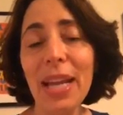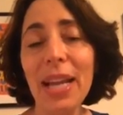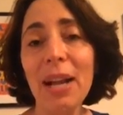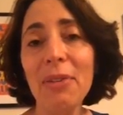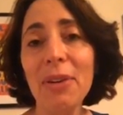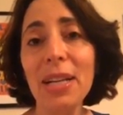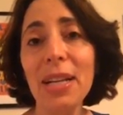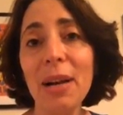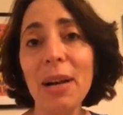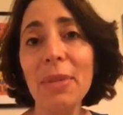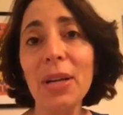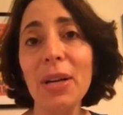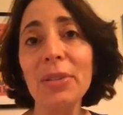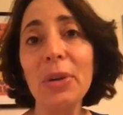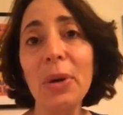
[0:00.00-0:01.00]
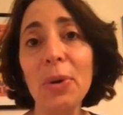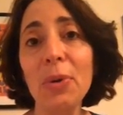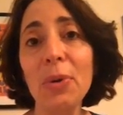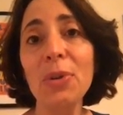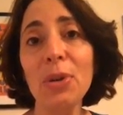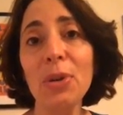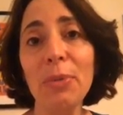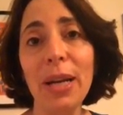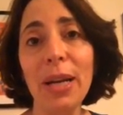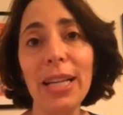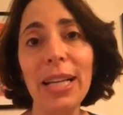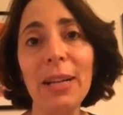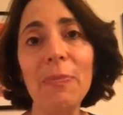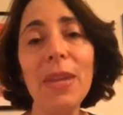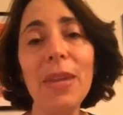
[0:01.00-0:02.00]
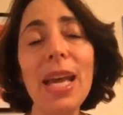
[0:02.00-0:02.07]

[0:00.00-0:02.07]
and I run a company called Own Your Money.